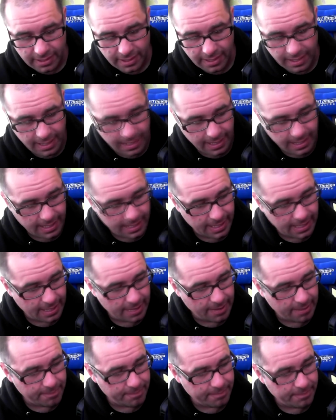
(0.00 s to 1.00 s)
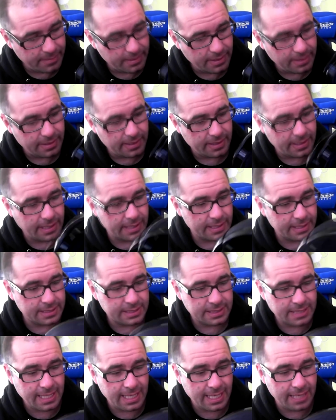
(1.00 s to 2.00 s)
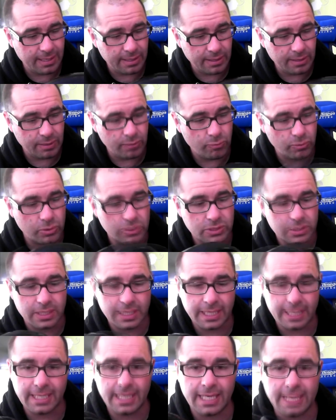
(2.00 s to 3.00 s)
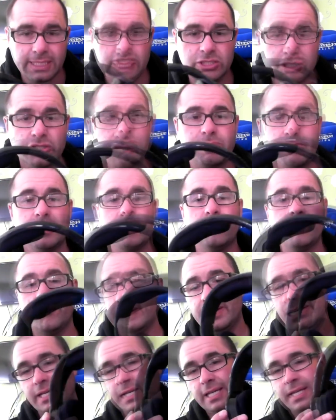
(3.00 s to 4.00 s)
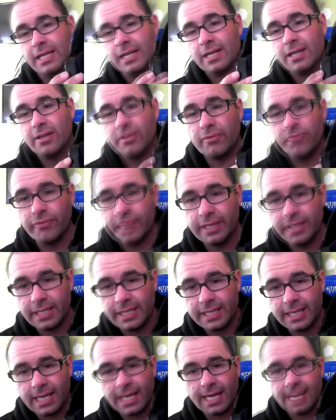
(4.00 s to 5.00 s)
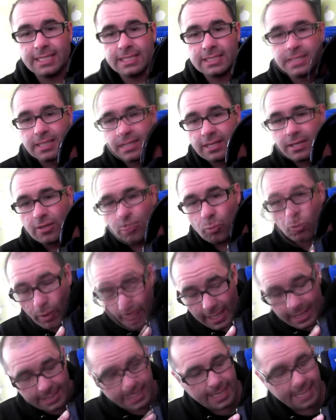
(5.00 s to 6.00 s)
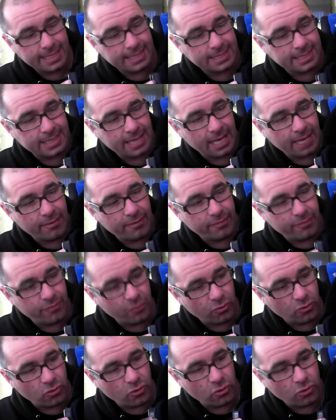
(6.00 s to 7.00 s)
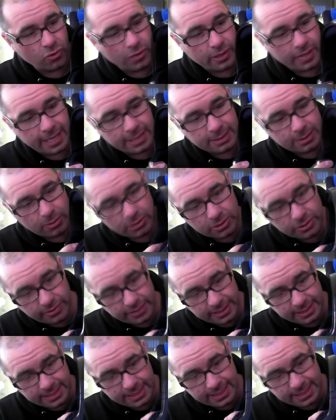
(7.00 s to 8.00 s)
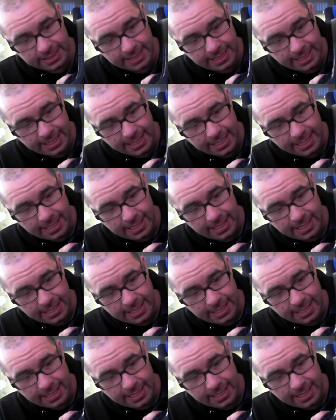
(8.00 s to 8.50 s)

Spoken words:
And as I say, it's just been a really nice wired headset for Xbox 360.